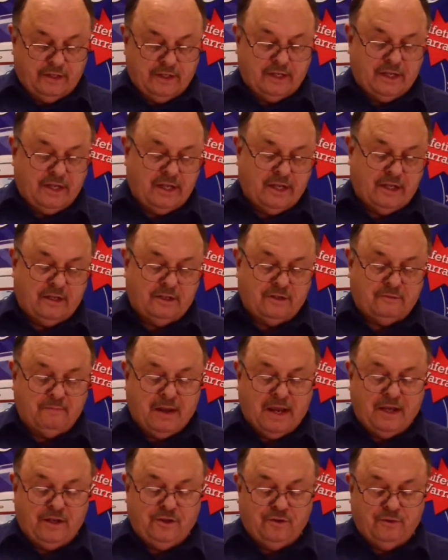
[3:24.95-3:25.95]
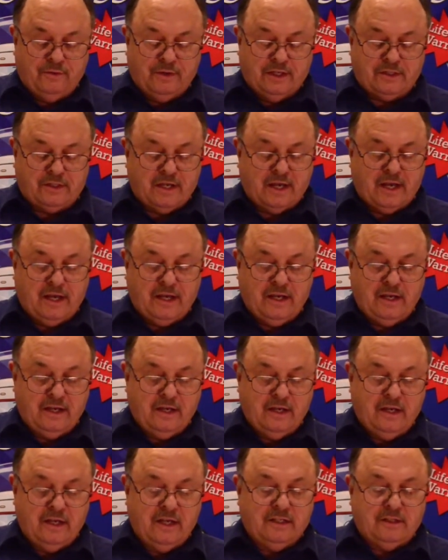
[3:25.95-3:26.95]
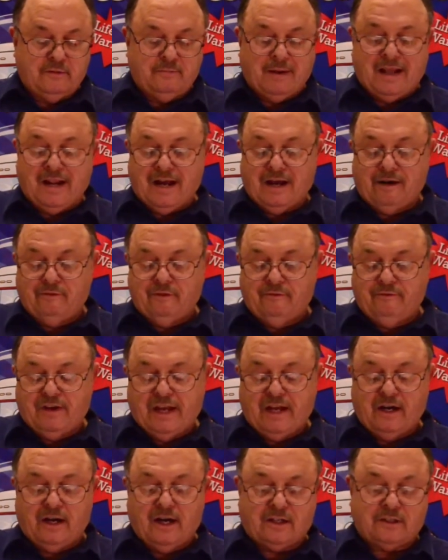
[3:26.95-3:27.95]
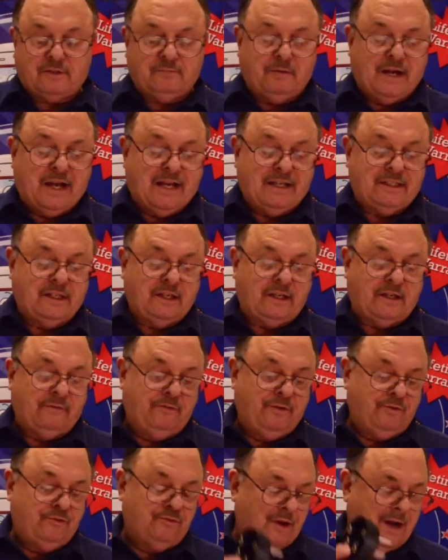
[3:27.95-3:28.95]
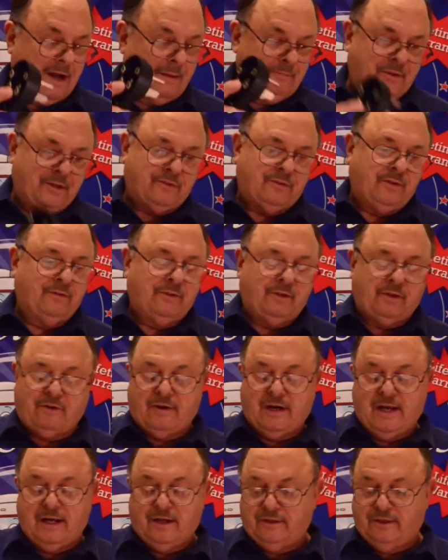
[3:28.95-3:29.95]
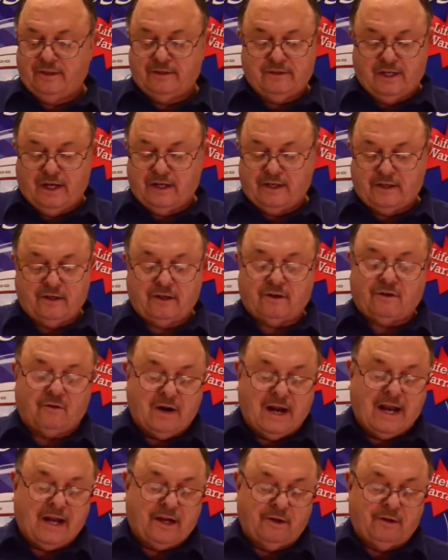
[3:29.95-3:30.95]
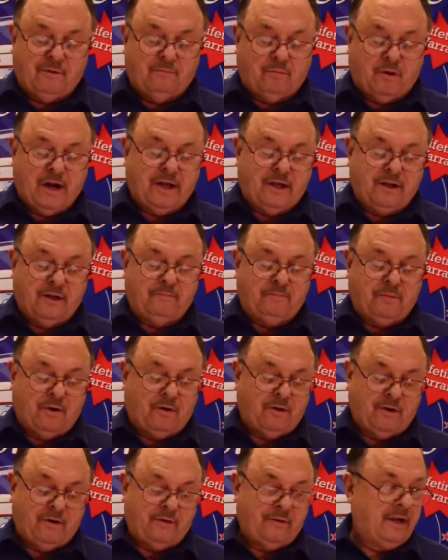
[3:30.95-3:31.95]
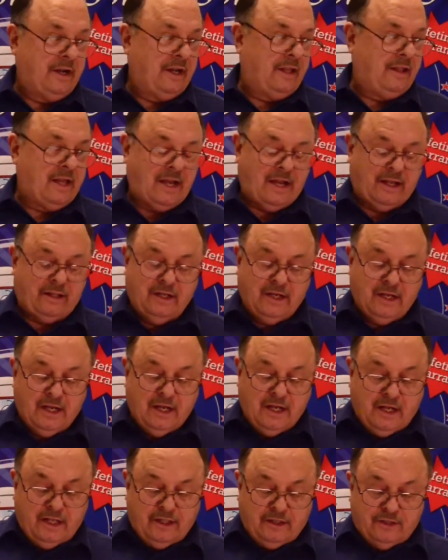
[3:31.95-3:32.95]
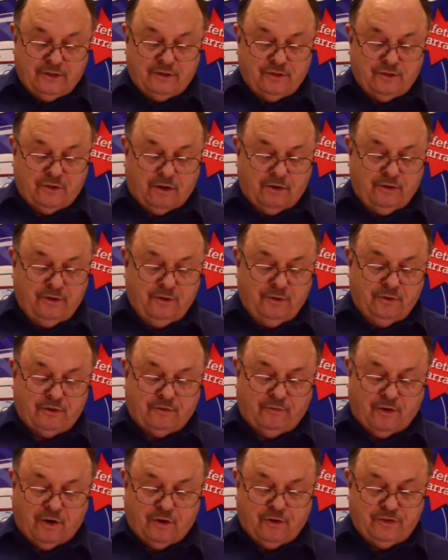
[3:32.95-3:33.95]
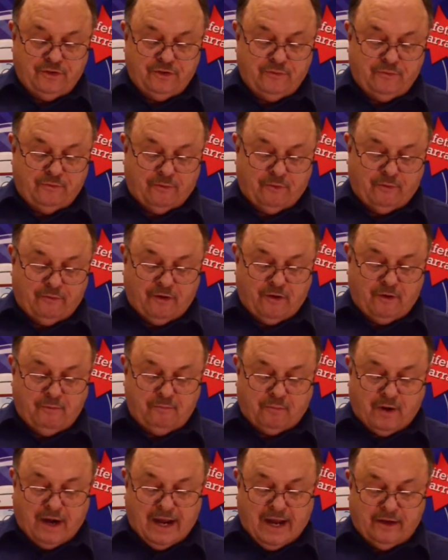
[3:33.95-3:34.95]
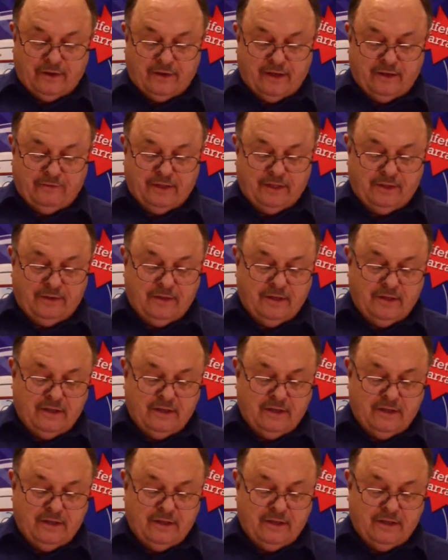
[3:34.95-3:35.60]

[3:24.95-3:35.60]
And again, it's made in USA. It's made out of a Velox plastic. If you drop this on the ground, it's not going to crack it or break it apart or any of that. This is our newest version. We're very proud of it.